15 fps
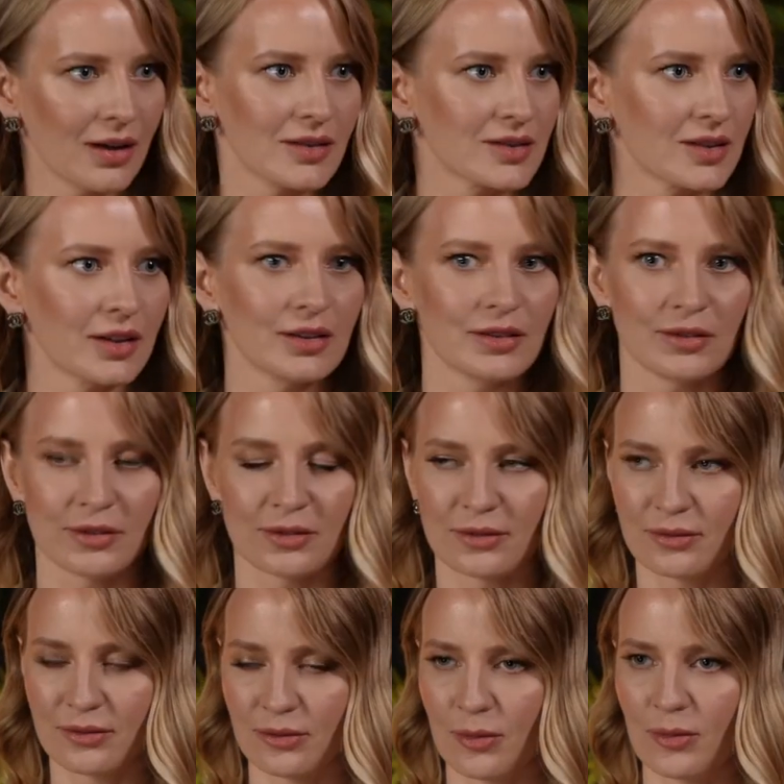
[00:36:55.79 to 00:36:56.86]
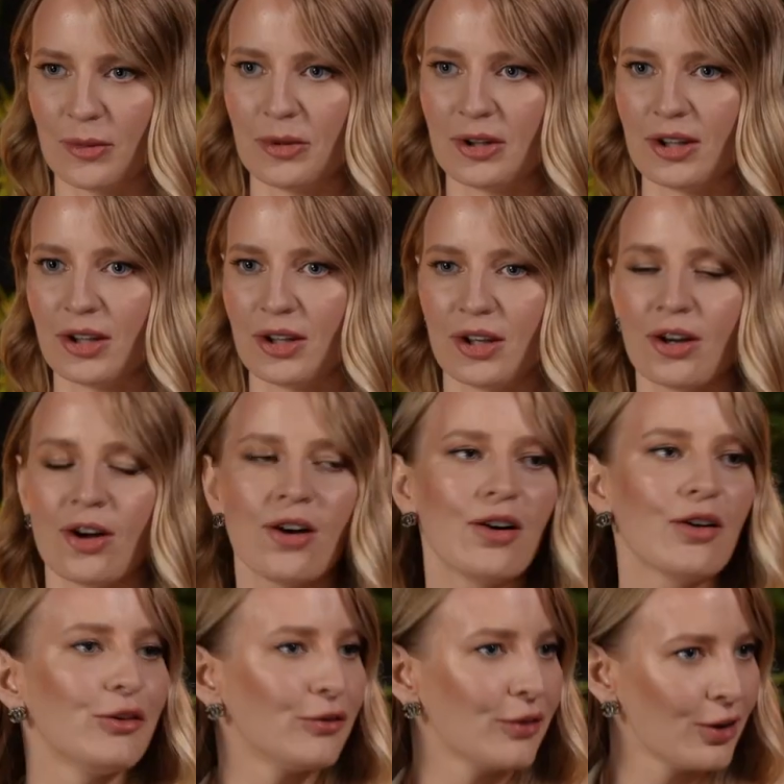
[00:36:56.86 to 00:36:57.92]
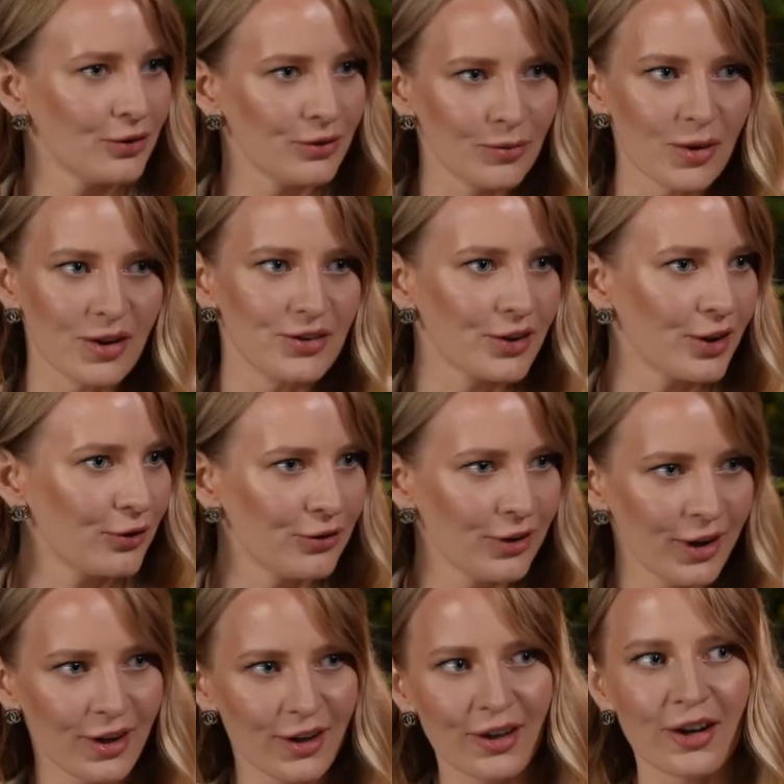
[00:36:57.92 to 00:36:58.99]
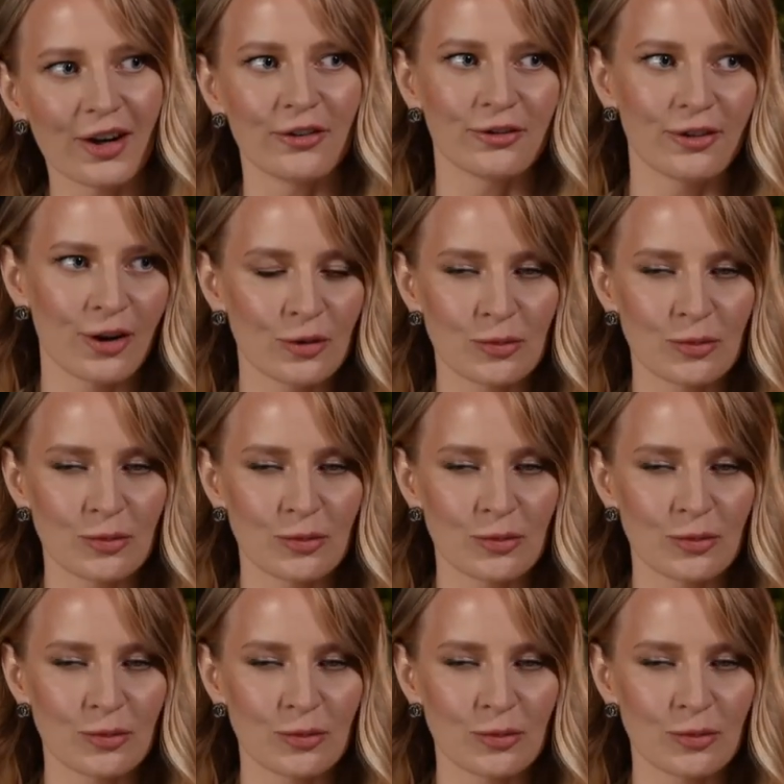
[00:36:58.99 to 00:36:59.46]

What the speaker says: I said from the beginning, I found myself here,